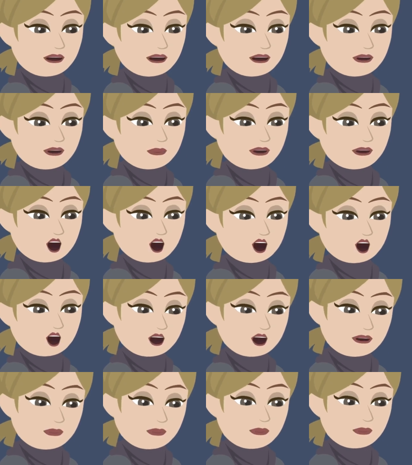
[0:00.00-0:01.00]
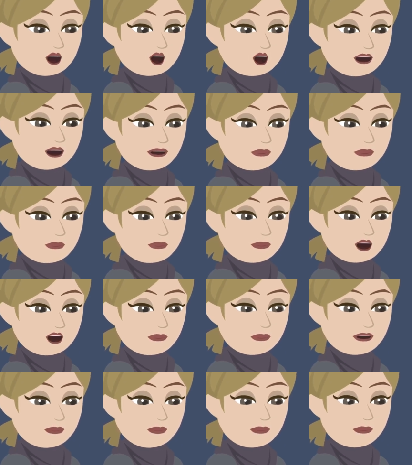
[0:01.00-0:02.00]
that it's all part of
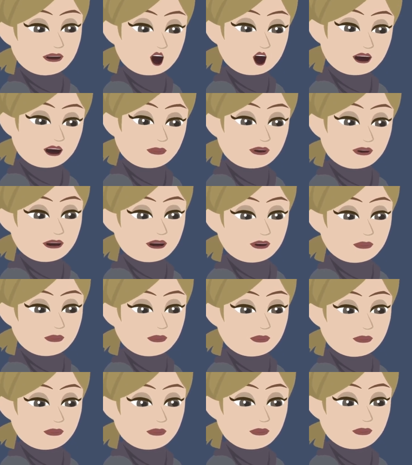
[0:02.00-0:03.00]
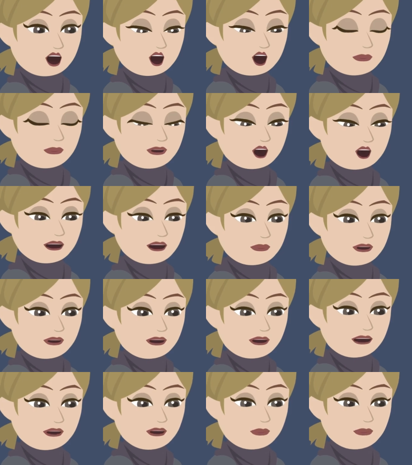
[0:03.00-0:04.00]
the process, all part of
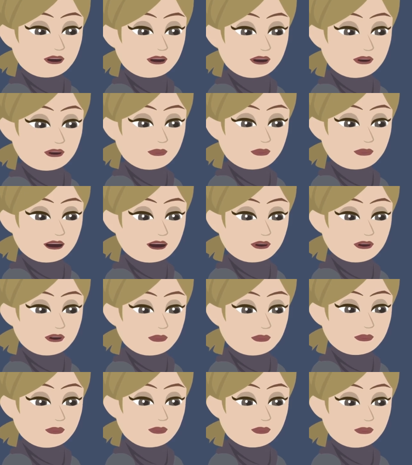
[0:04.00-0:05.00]
the important process.